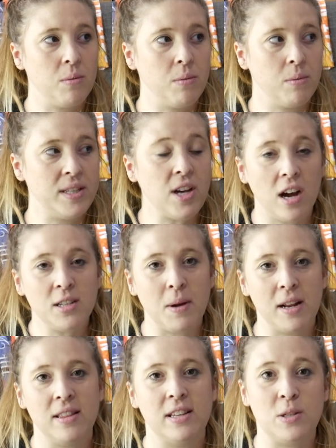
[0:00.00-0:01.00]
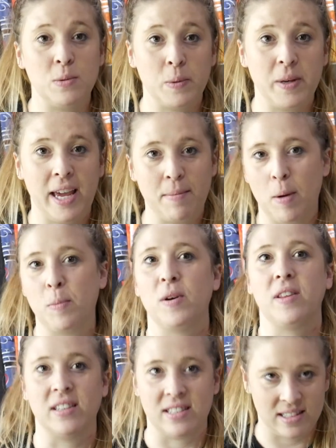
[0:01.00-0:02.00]
we talked about it, and this is what we came up
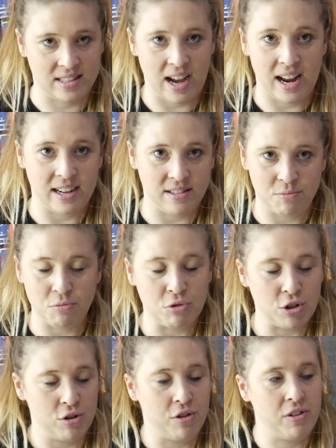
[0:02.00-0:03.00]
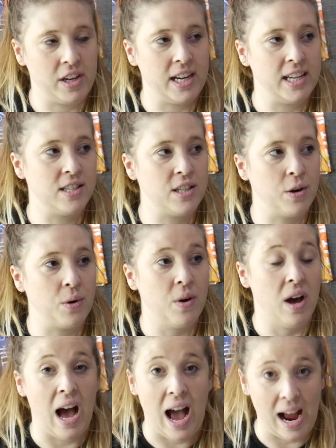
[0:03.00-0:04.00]
with, this guided journal thing. And so
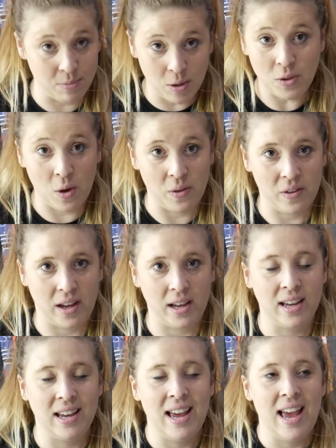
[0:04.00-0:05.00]
I wrote the whole thing.